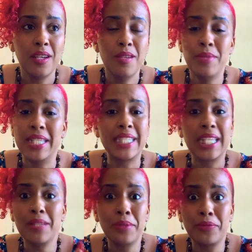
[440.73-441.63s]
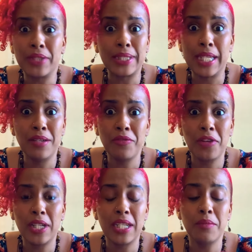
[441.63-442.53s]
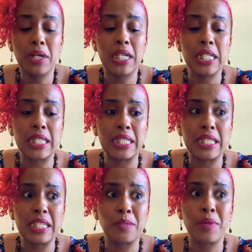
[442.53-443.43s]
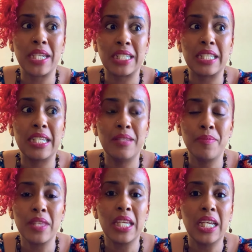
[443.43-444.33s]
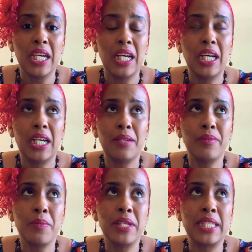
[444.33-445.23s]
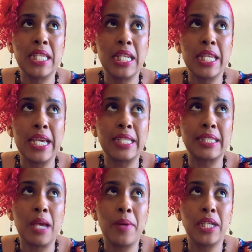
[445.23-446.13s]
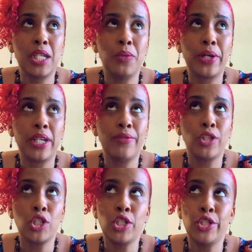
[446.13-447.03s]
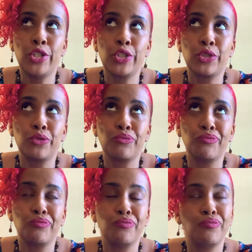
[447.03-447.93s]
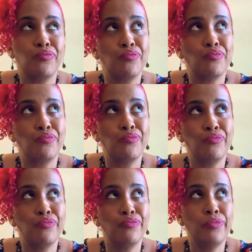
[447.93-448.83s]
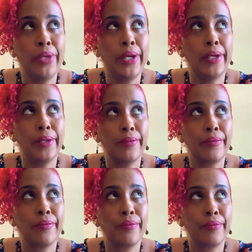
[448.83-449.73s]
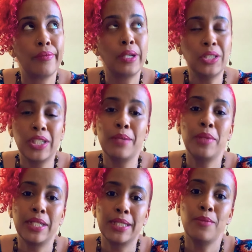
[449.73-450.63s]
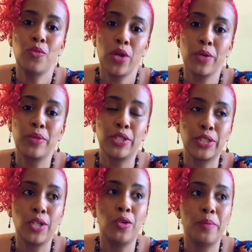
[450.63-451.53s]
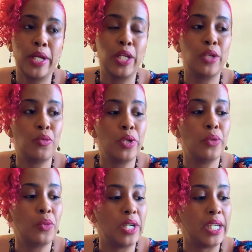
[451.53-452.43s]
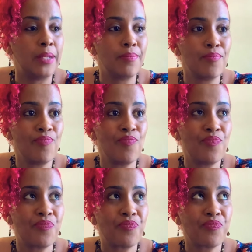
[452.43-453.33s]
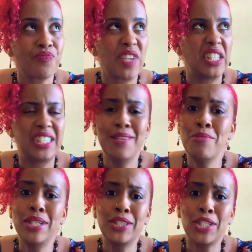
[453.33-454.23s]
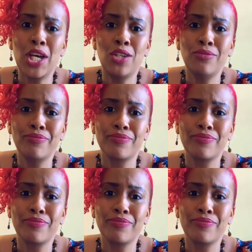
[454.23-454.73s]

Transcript: been celibate for 10 fucking months especially uh, let me see, the last time I did whatever, because, yeah, I was trying to make something work with a soulmate and when what? 10 months ago?